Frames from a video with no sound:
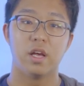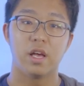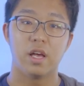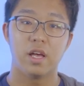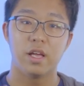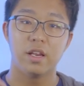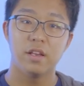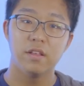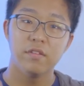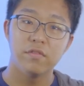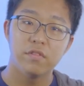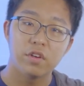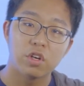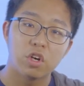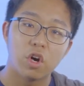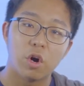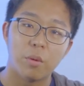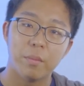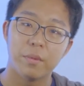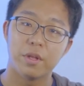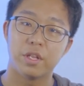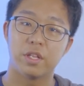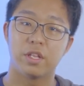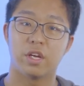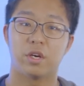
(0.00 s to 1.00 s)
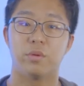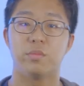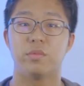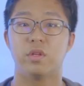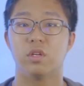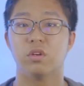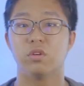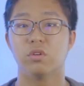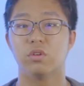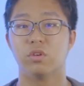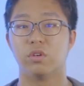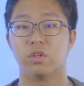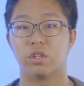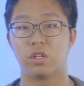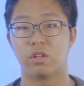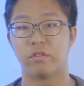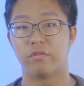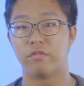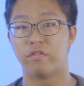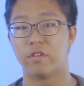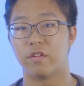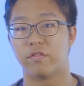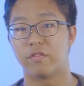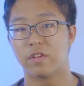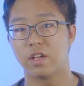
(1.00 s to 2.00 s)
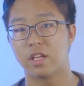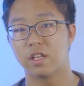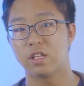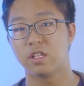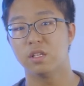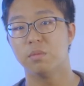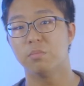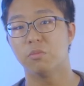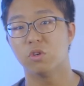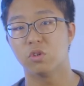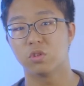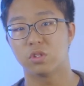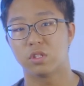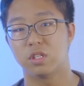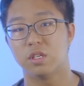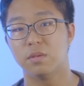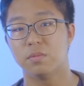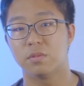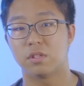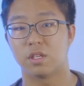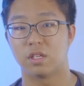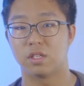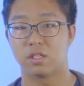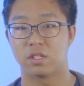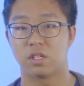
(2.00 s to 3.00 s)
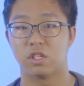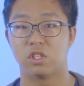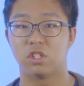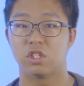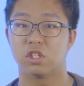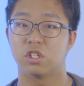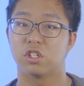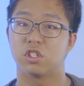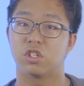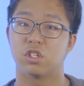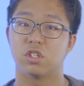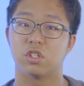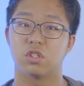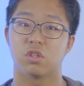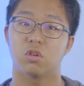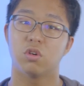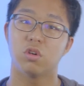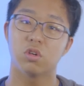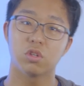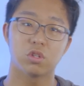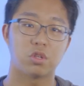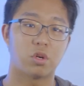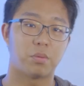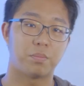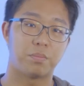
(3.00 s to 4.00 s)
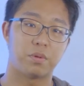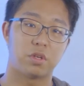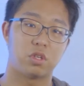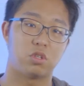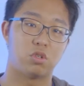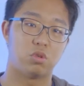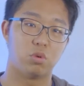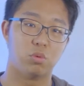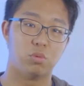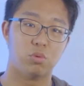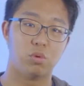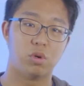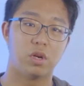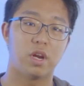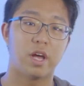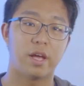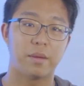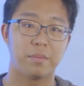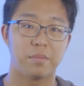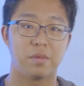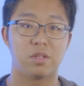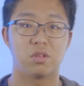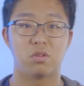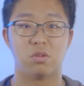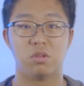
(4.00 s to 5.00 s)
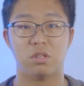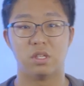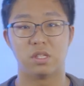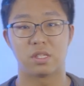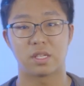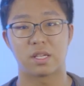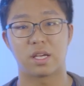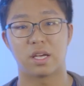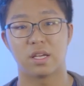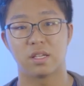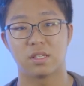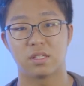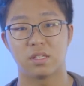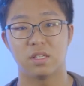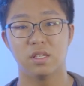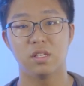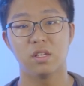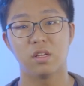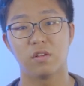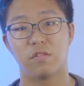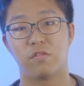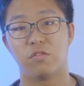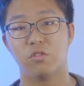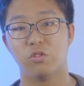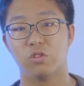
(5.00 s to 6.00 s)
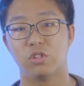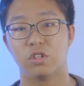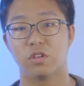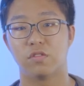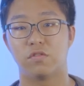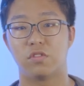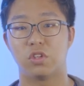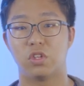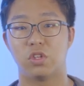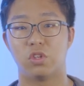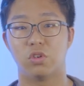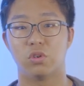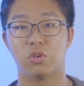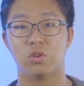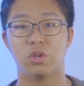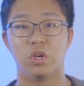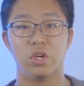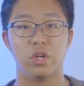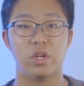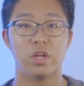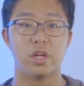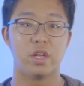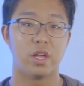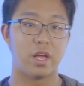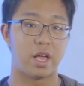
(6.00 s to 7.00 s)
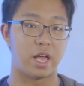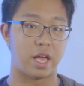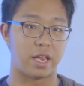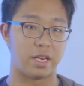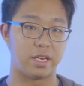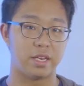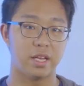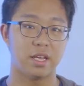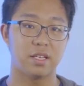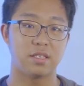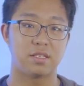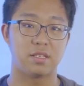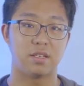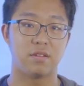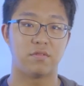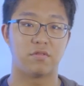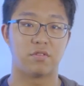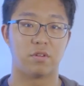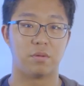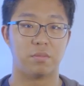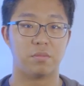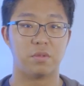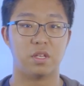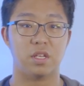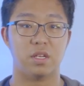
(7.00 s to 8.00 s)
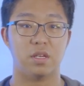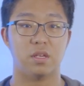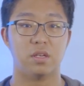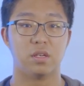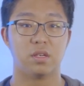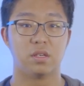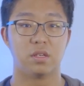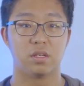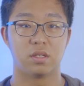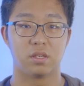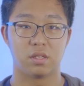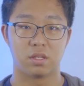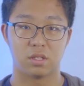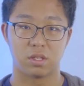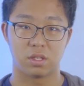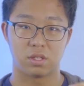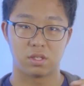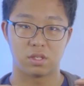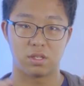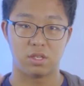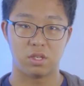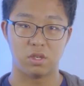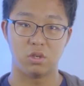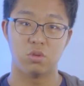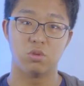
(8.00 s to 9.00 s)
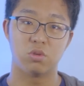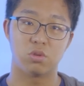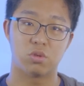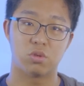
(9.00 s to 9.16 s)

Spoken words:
and leave a comment down below if you have any more tips and suggestions or topics you would like me to discuss in a future video. And that's it from me. See you